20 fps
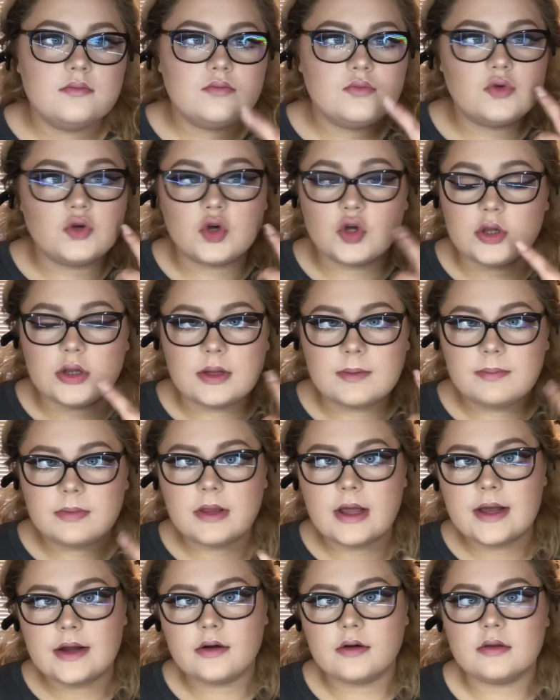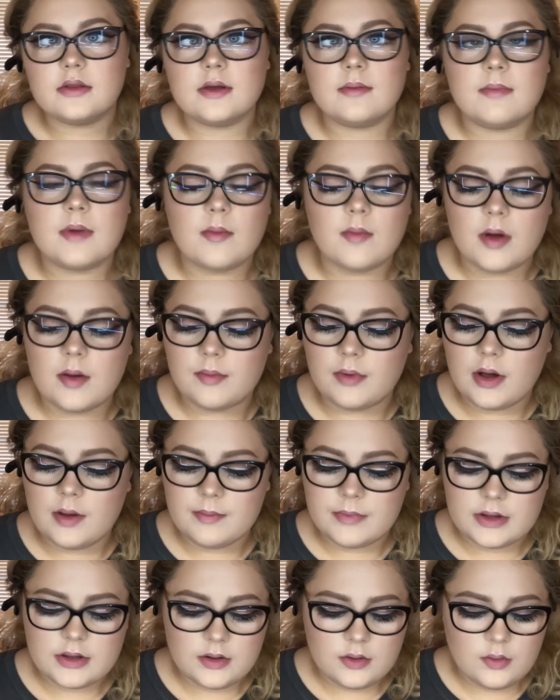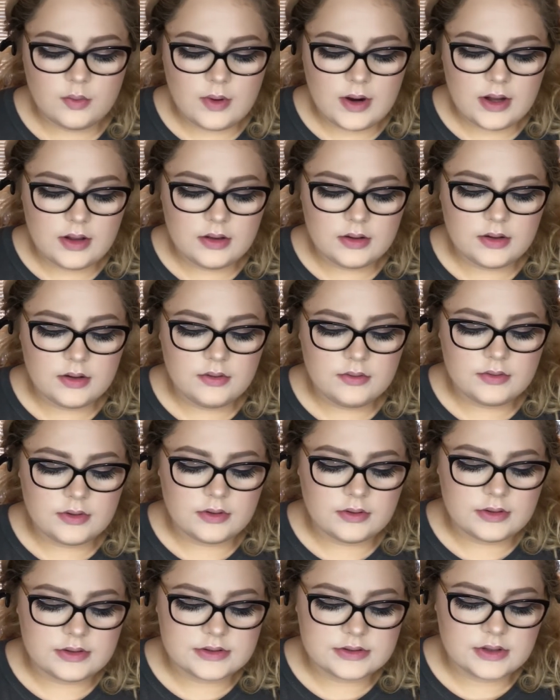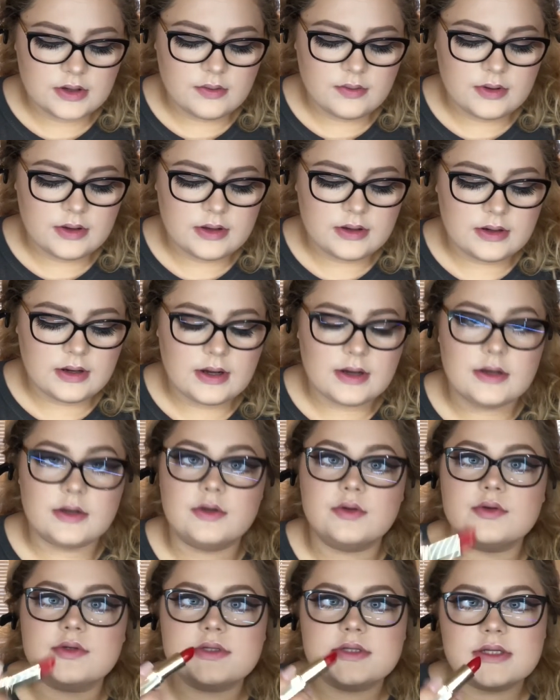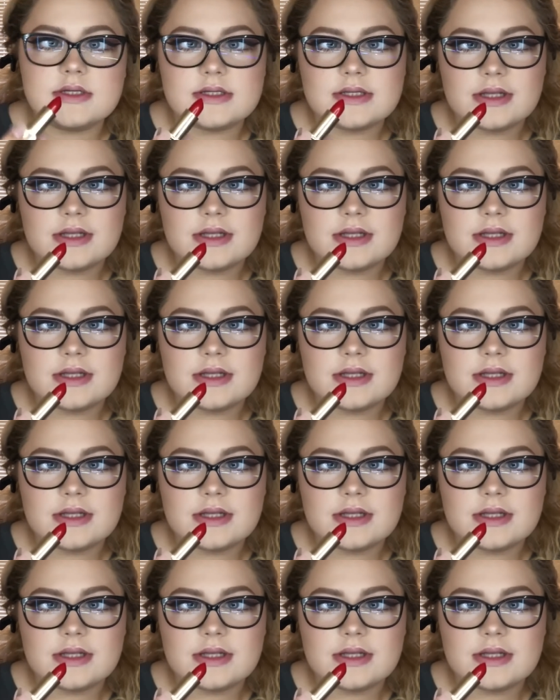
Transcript: or a lip liner that my mom got me a little while ago. Now let's go in and use this